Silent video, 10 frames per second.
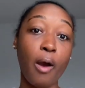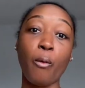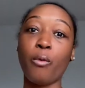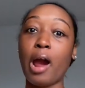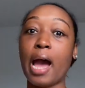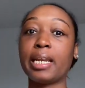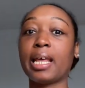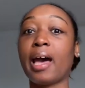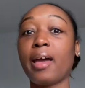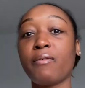where I
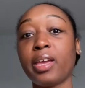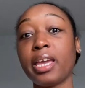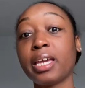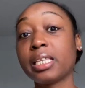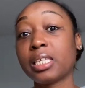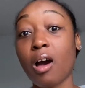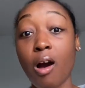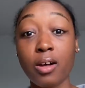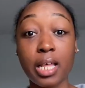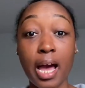dive in into
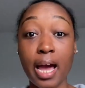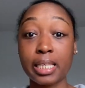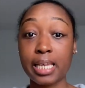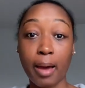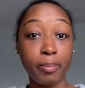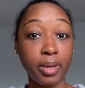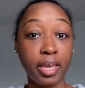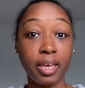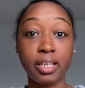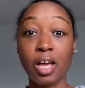all the hot
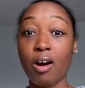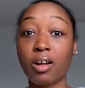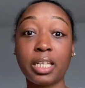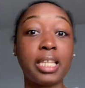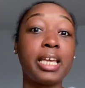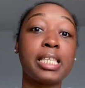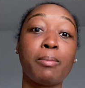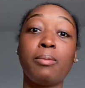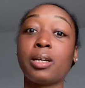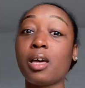topics, all the things that
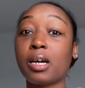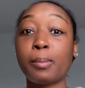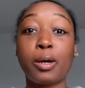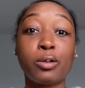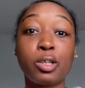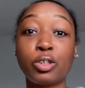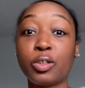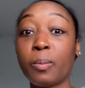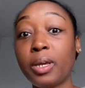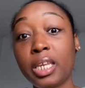people are talking about on
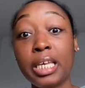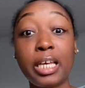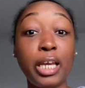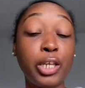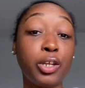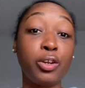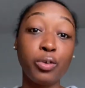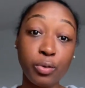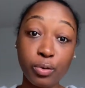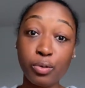social media, in the
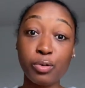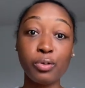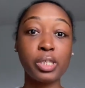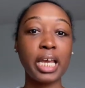news,